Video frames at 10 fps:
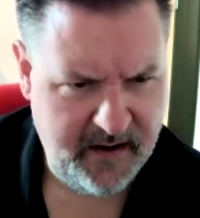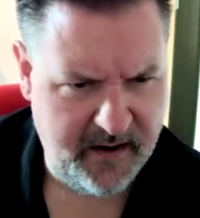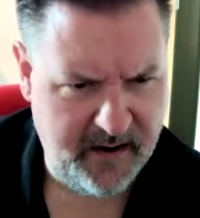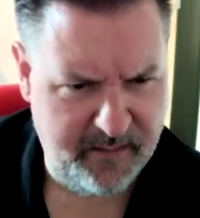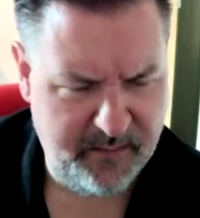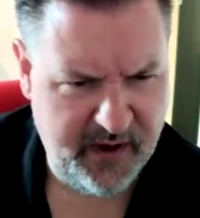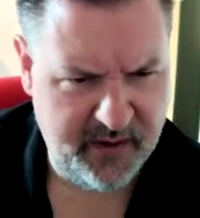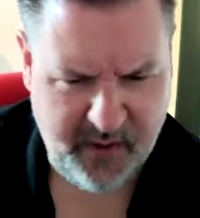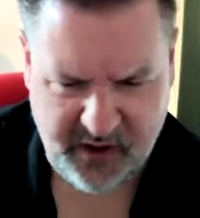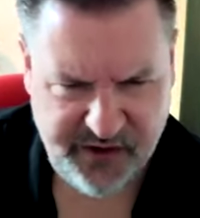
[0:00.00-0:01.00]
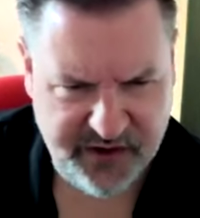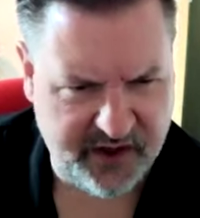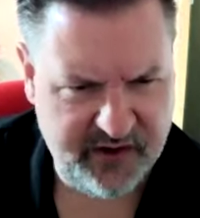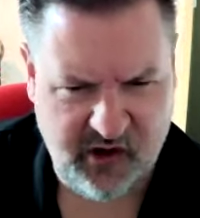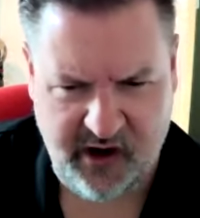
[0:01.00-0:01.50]
Um, and much as
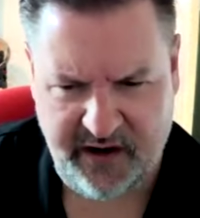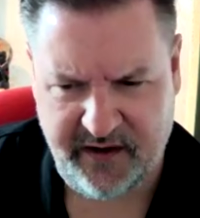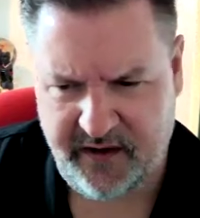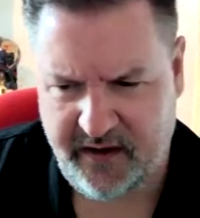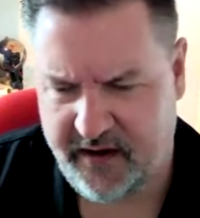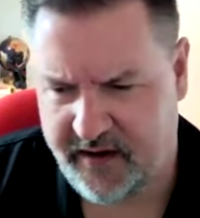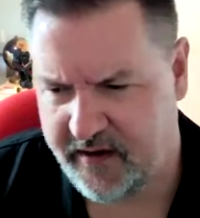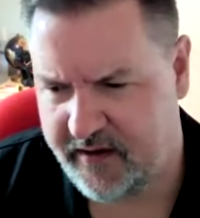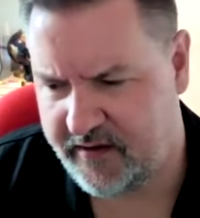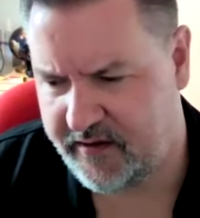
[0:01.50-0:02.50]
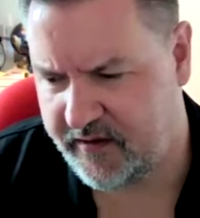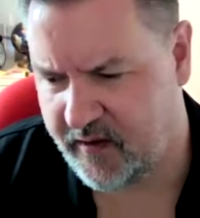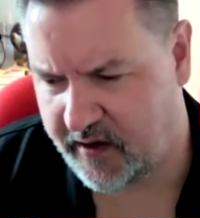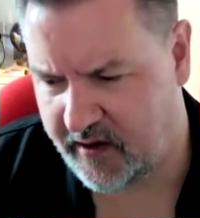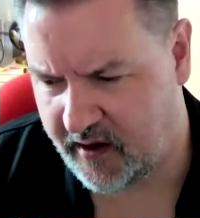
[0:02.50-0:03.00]
I try and, you
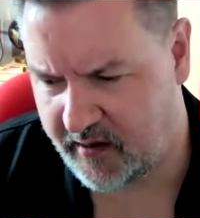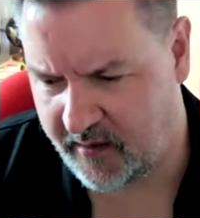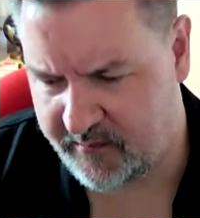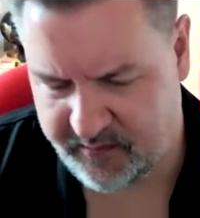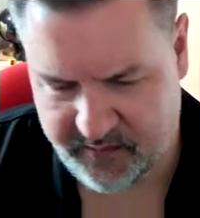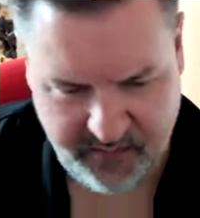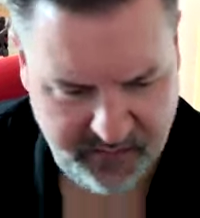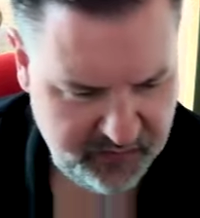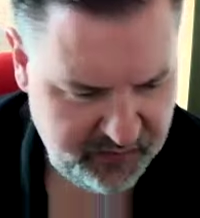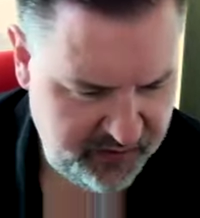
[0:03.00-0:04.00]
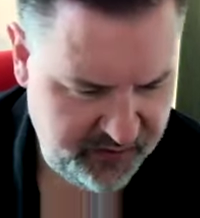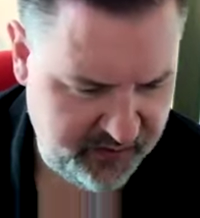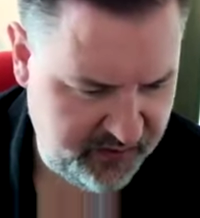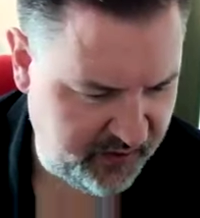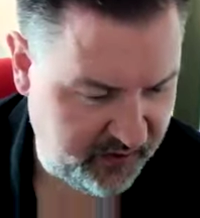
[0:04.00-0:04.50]
know, I, I, I'm
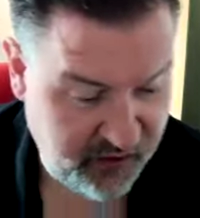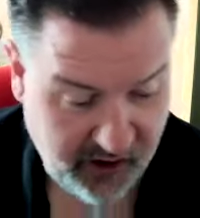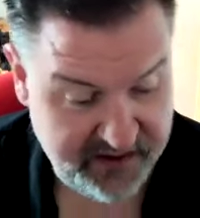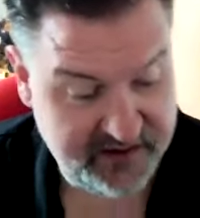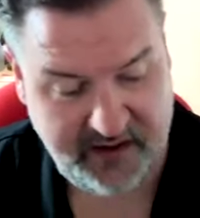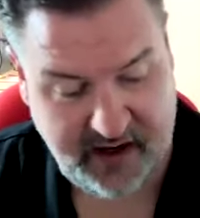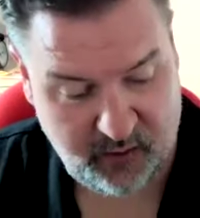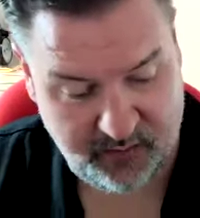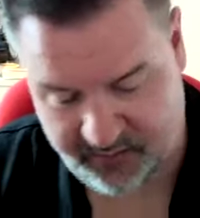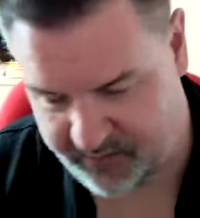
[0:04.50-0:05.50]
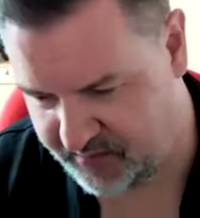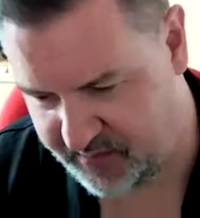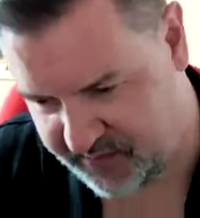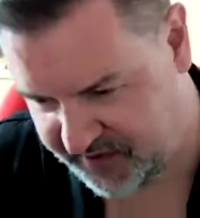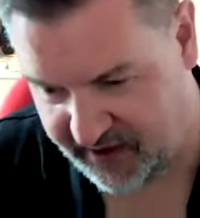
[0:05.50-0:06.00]
you know, try to help
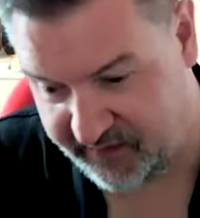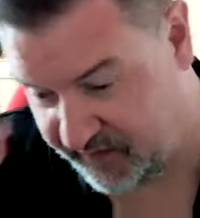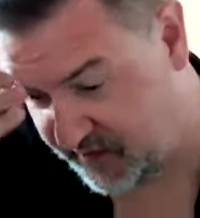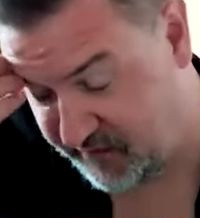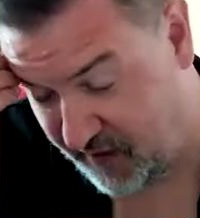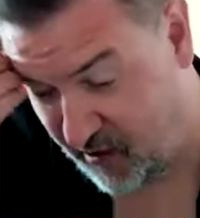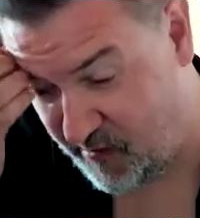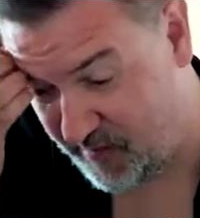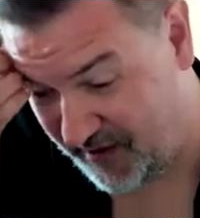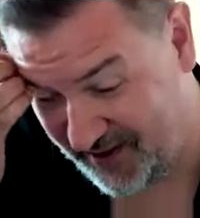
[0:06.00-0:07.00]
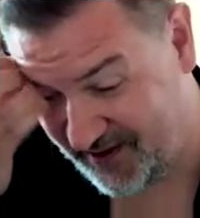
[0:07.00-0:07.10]
save the environment.